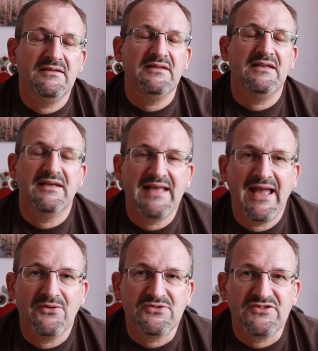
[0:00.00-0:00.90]
the
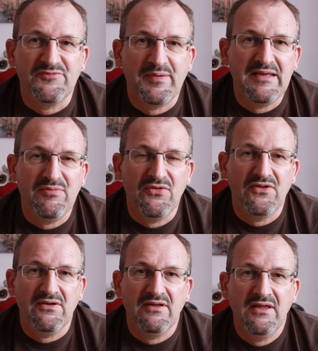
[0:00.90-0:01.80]
accounts of people
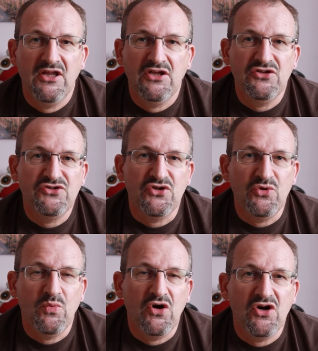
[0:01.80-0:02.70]
that
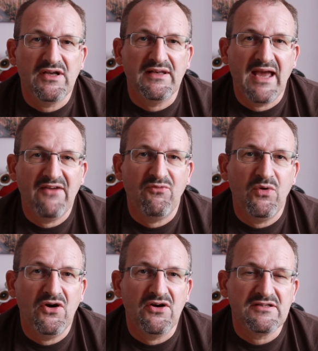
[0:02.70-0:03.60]
do work and have
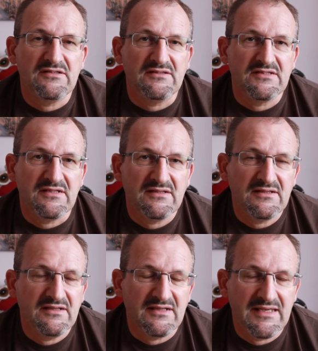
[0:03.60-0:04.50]
worked
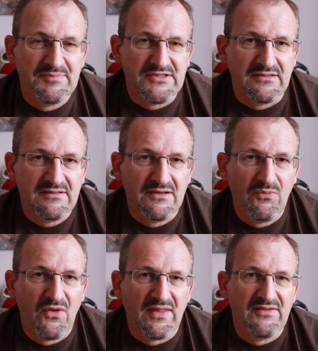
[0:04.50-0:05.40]
at Gibson and
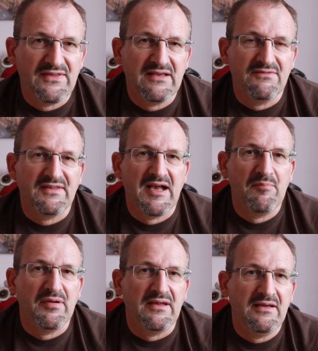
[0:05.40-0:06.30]
what they think of the
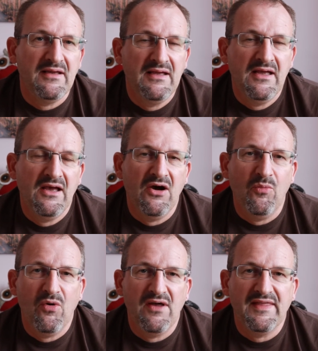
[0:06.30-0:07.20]
company
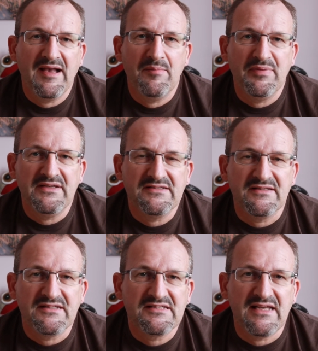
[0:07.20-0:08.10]
and why the company's
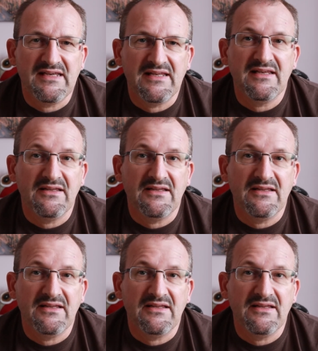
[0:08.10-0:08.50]
in the state